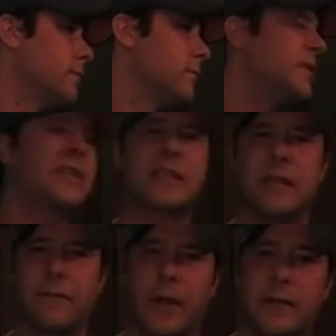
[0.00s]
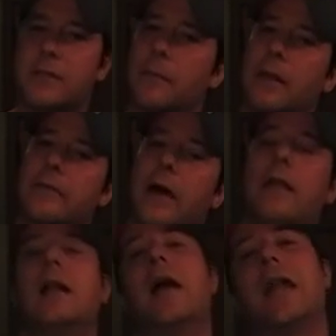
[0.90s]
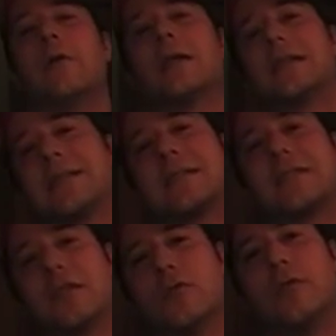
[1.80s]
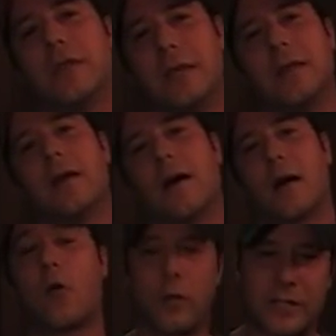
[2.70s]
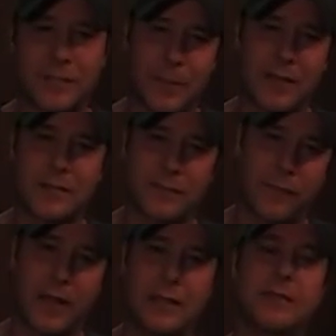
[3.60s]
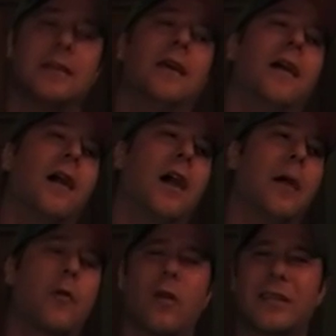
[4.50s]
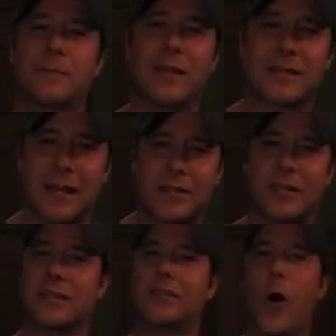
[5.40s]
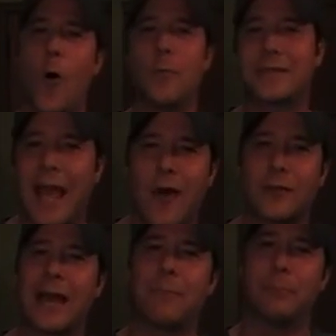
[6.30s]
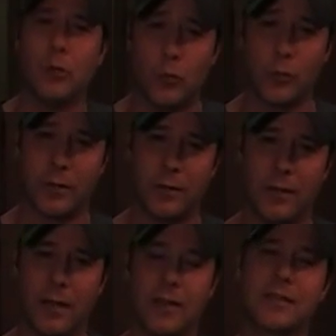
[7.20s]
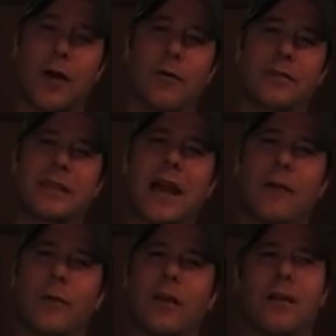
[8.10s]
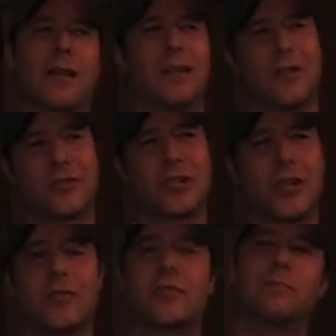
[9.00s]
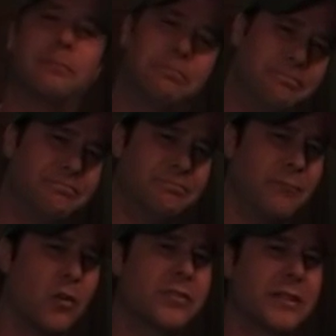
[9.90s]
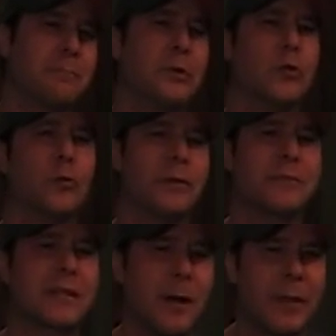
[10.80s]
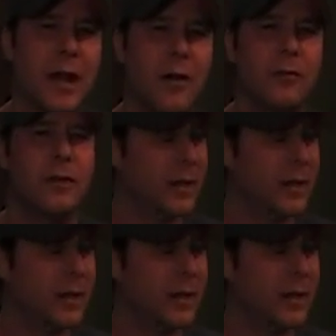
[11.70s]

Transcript: 16 fights, something like that. Anyway, let's get to the Cory Spinks fight. Cory Spinks actually in his hometown got booed, so it was kind of weird. A little cheers, mostly boo when he was coming out,